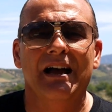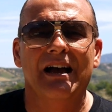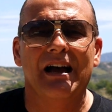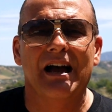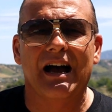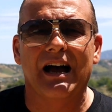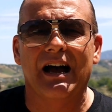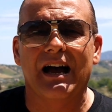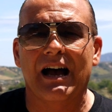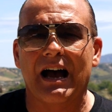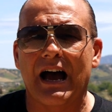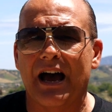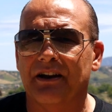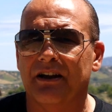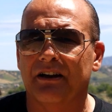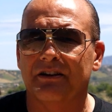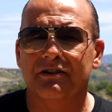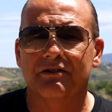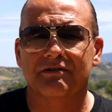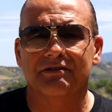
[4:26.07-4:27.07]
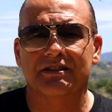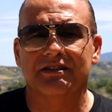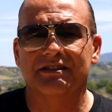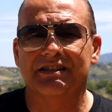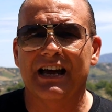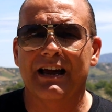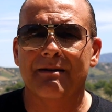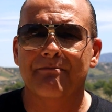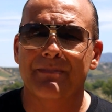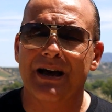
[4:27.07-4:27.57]
and I use the
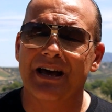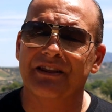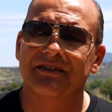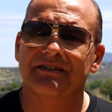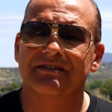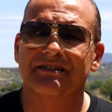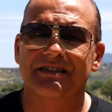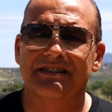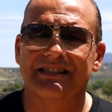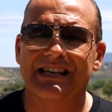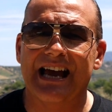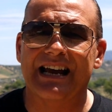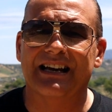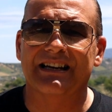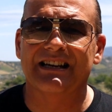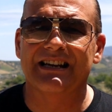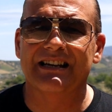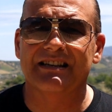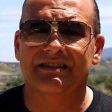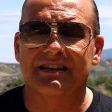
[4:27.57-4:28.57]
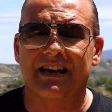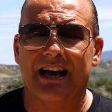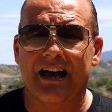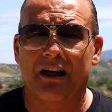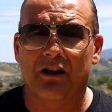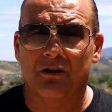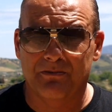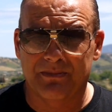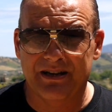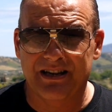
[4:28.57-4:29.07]
same methods and techniques that
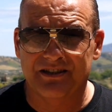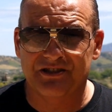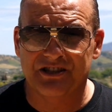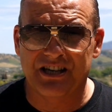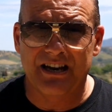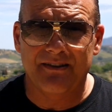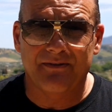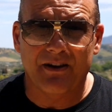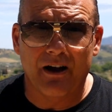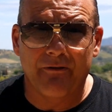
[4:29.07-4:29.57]
help me achieve